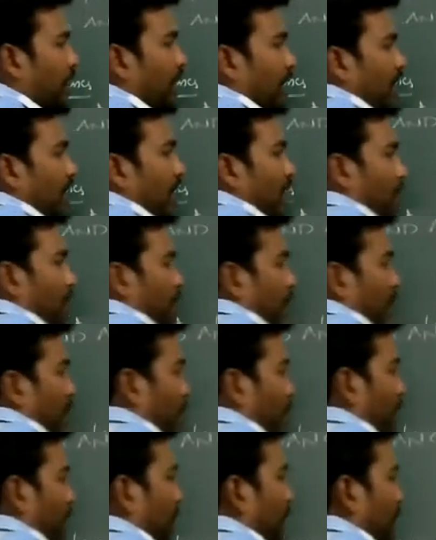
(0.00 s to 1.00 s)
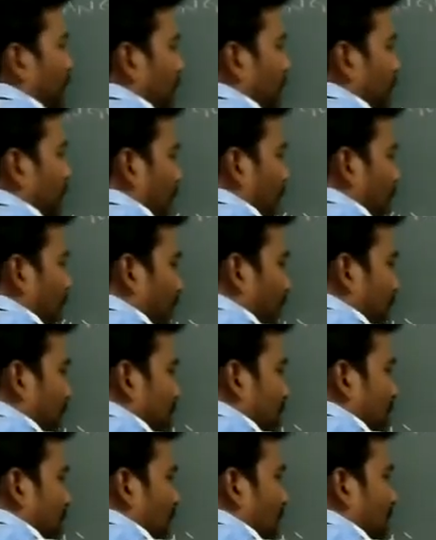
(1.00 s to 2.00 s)
Here perpendicular means
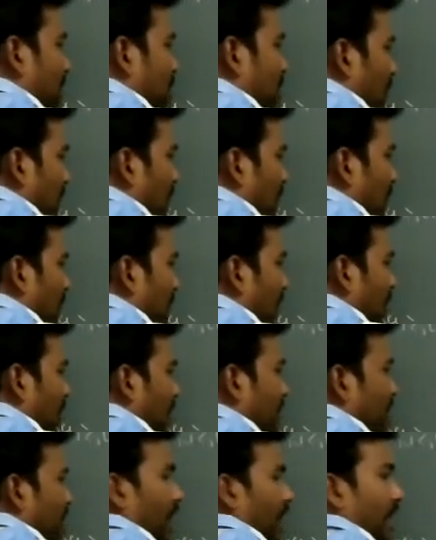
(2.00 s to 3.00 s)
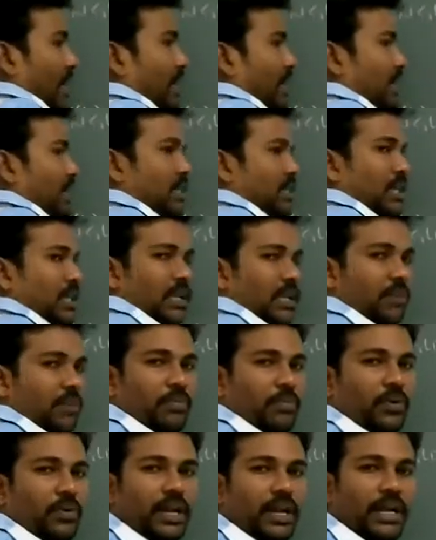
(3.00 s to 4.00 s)
exactly the intersecting
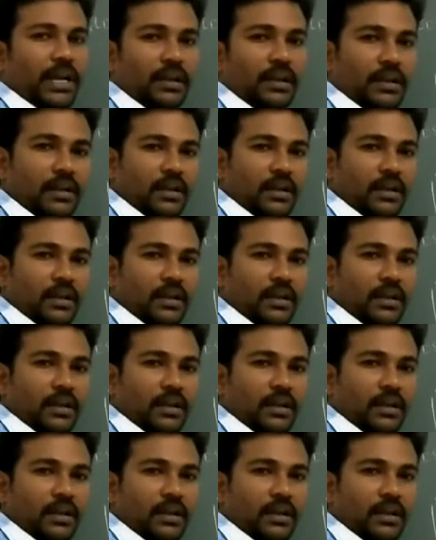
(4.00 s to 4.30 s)
point.